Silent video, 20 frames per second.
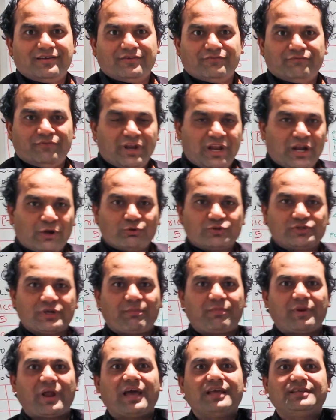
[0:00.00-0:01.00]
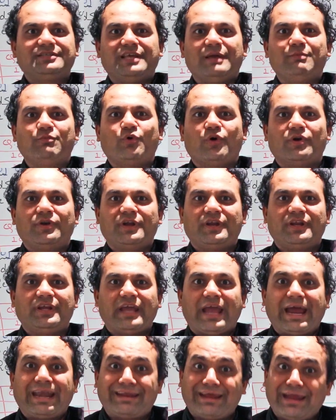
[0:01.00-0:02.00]
willing to supply same
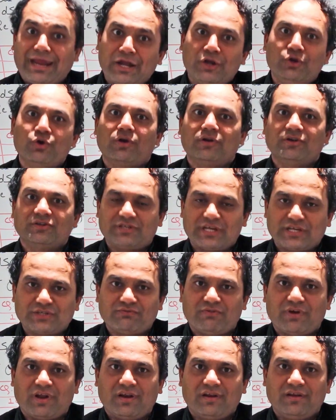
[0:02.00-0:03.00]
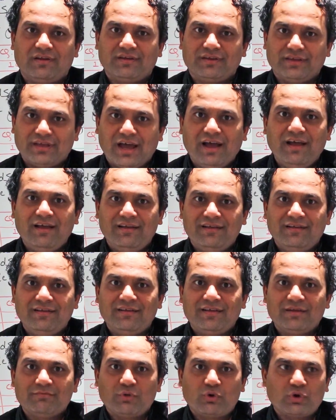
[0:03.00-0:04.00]
quantity at $8 as well. Yeah,
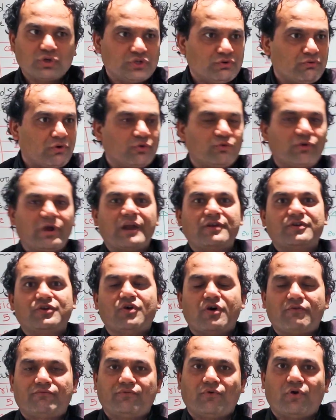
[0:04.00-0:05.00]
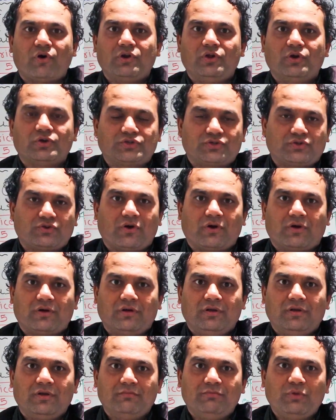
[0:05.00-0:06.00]
because you want to get rid of all your
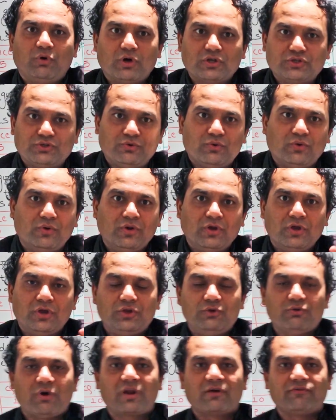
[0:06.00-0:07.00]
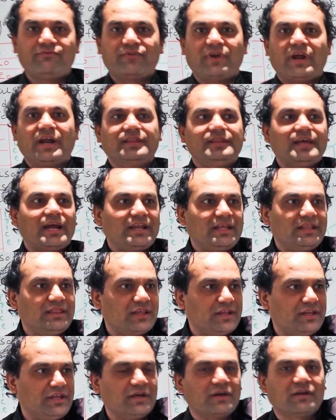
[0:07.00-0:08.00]
stock, because you are afraid that in
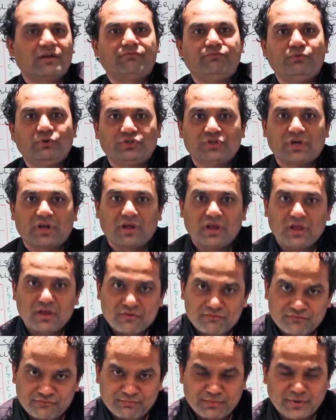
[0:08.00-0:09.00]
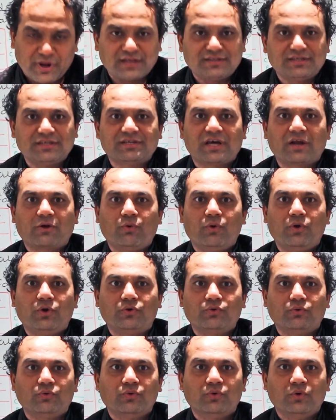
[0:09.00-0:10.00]
the nearer future prices are
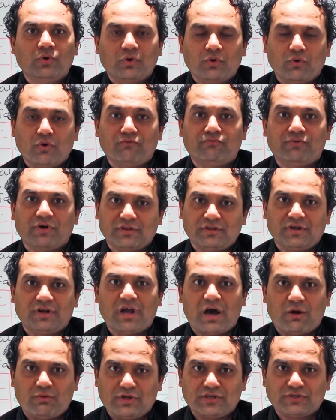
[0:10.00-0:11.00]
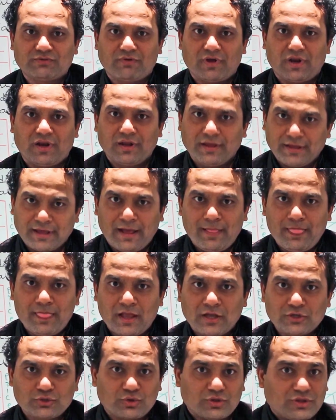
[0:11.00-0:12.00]
going to go further down as well.
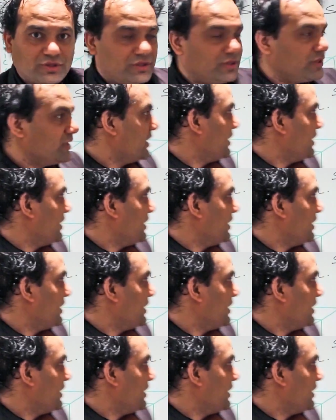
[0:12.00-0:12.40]
Yeah, so